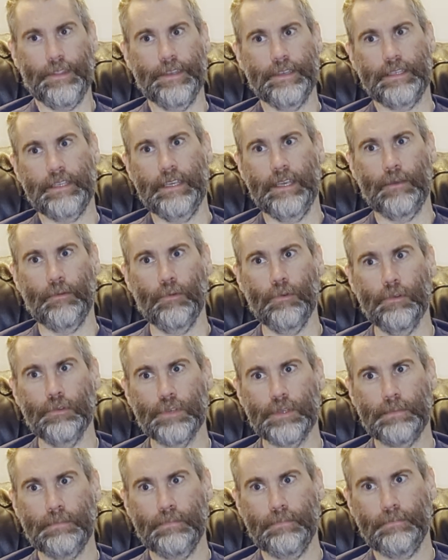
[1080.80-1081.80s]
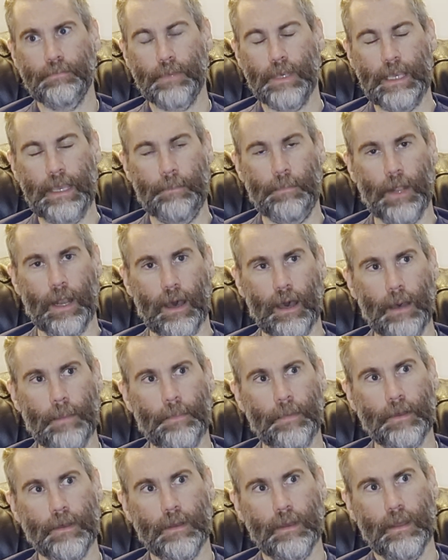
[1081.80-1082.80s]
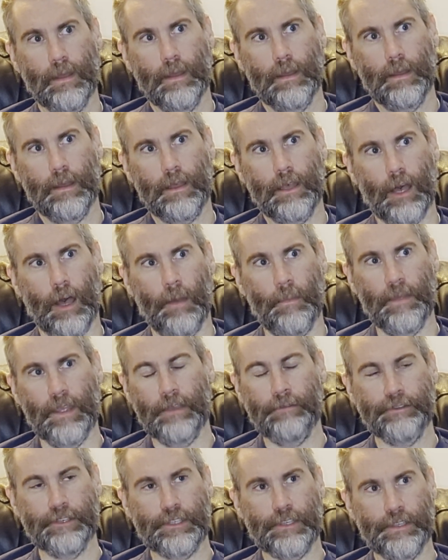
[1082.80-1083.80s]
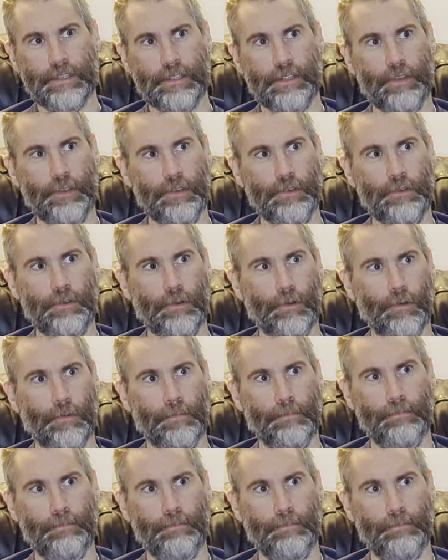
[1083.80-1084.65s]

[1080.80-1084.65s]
sequels keep it up. It was just too